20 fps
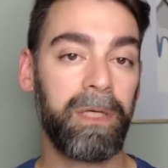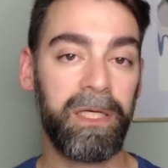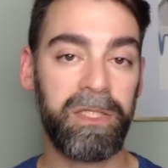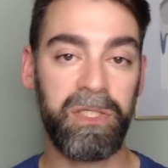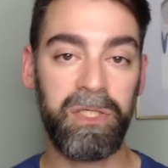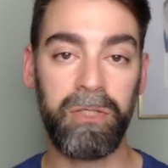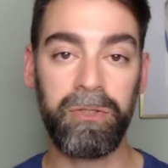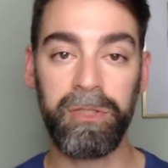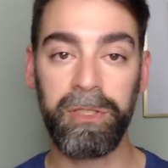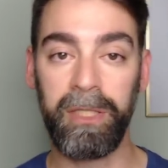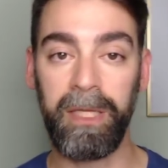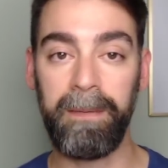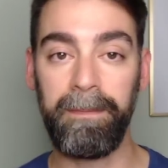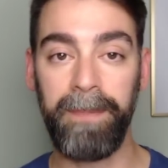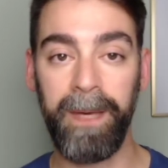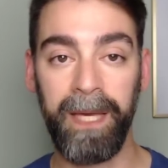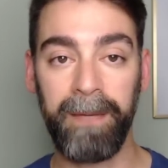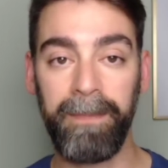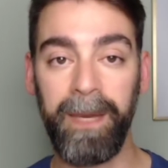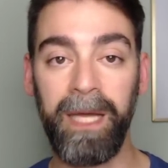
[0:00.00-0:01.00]
it's usually
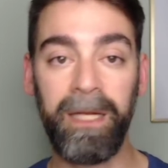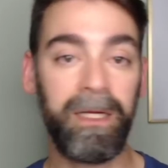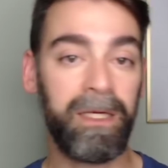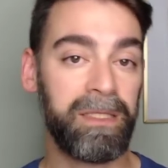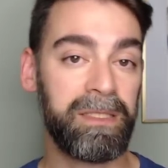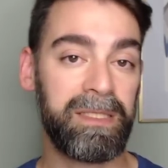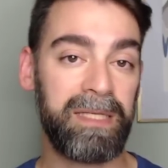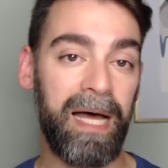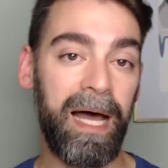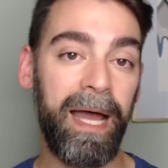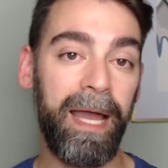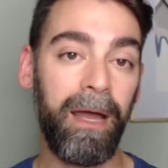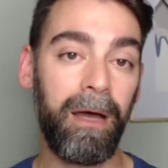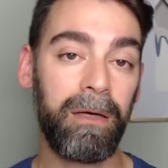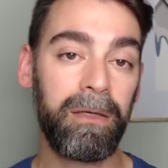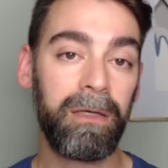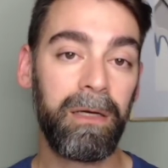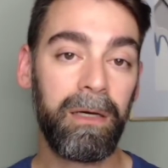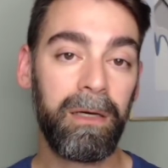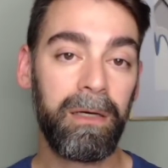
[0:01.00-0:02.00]
big men in
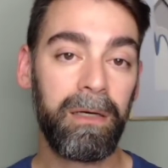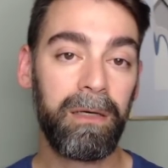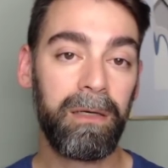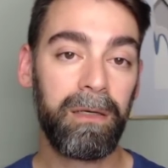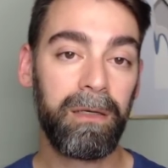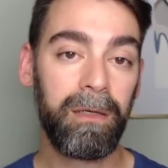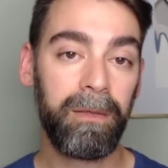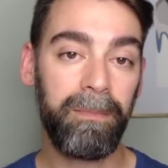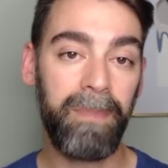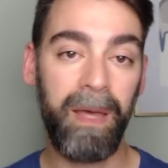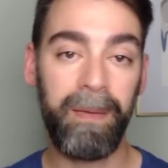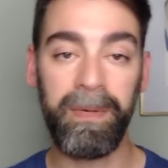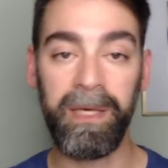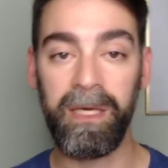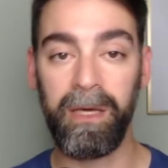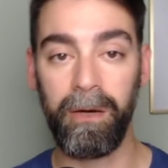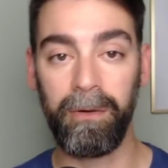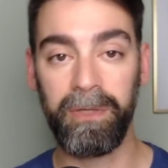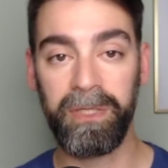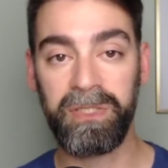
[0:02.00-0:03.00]
Zion,
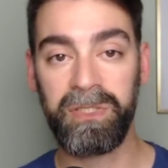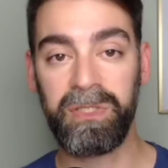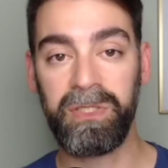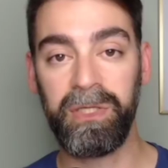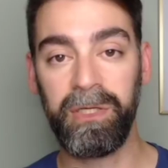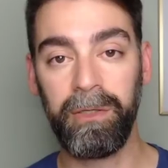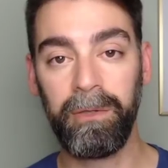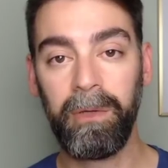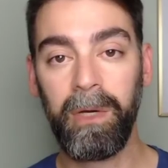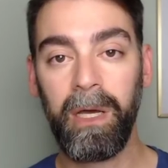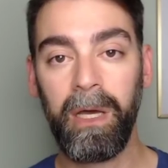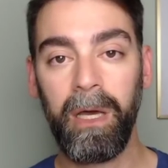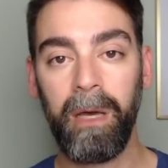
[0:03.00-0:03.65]
maybe Jonas too.